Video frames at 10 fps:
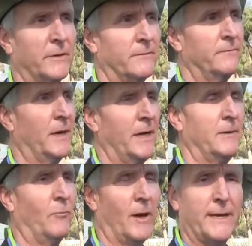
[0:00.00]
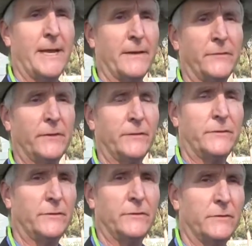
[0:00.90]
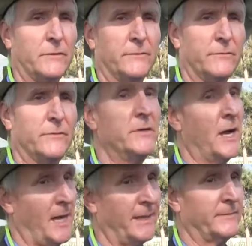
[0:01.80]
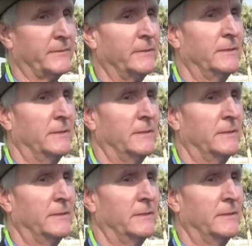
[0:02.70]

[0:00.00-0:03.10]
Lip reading: of my white ancestors in terms of not